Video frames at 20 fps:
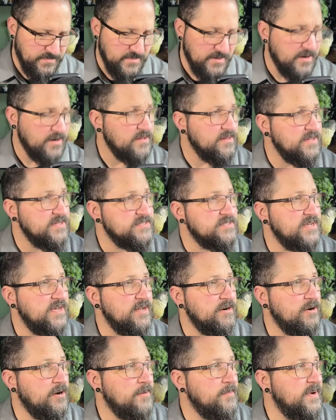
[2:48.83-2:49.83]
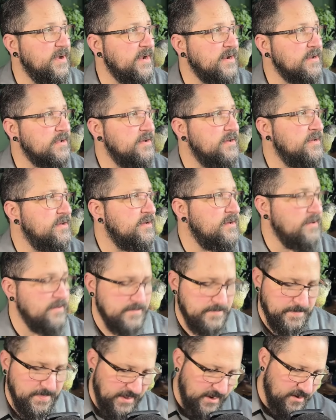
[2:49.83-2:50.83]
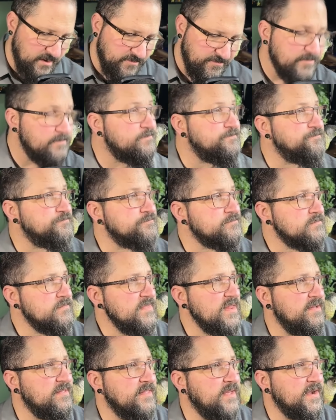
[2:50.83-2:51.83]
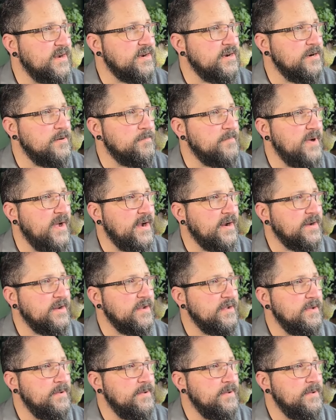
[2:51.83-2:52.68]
All right, let's head on back, have that come back.